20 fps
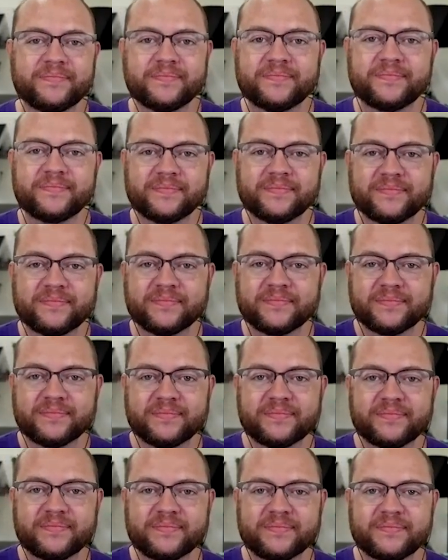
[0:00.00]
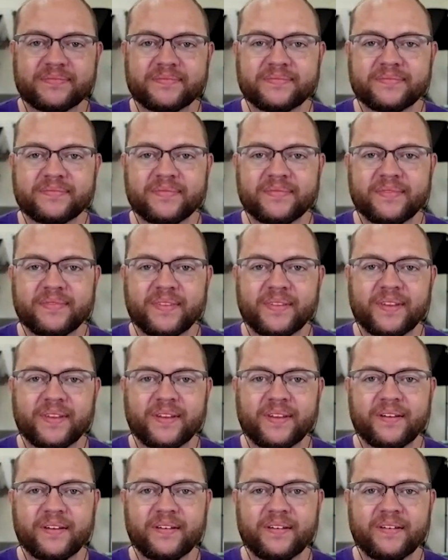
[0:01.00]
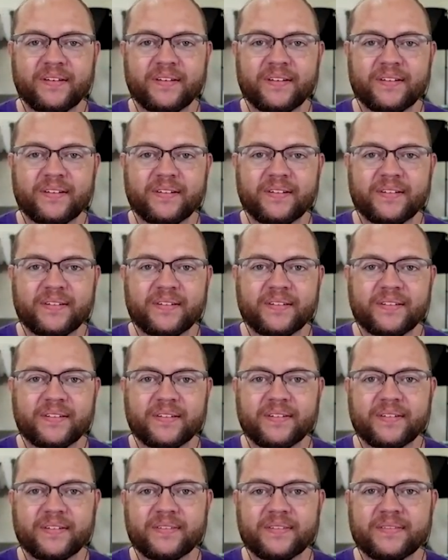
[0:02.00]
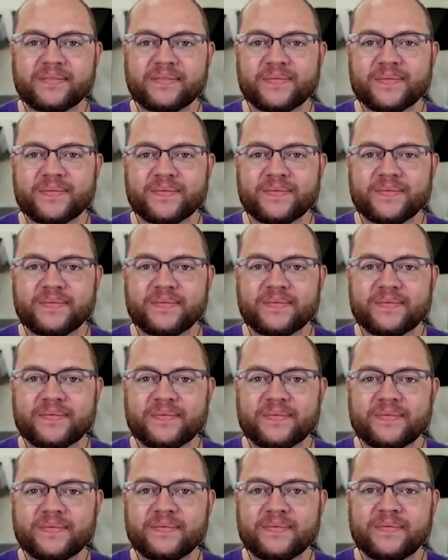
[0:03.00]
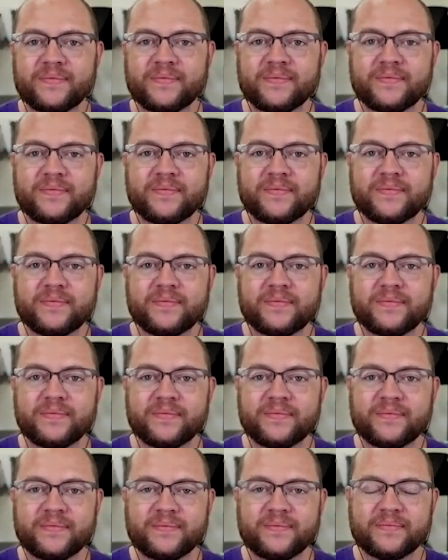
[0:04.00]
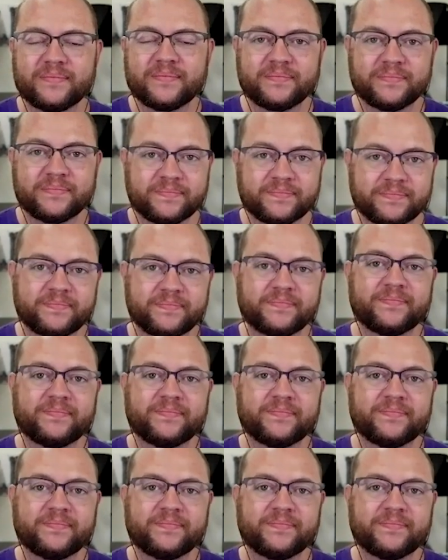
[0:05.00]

The person shown says nothing.